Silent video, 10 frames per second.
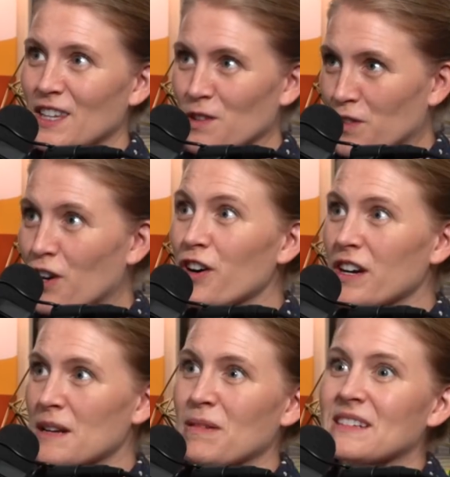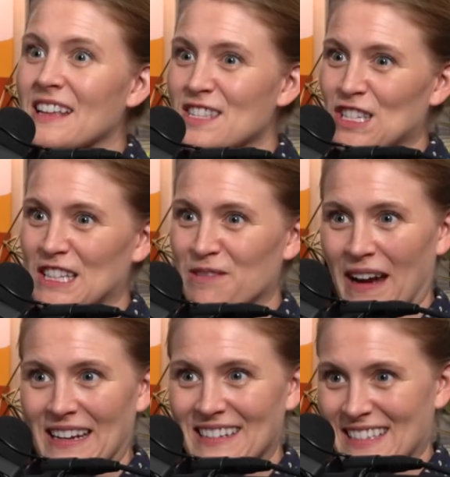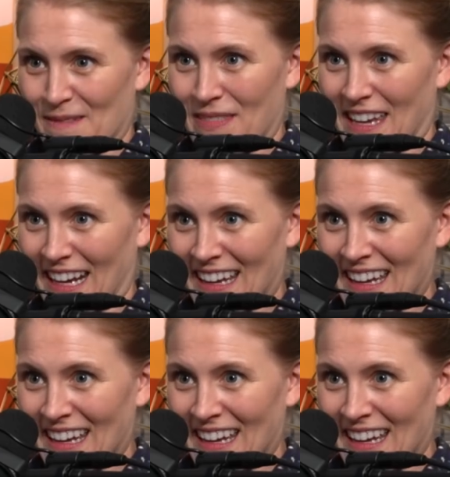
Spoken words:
you could potentially rent something.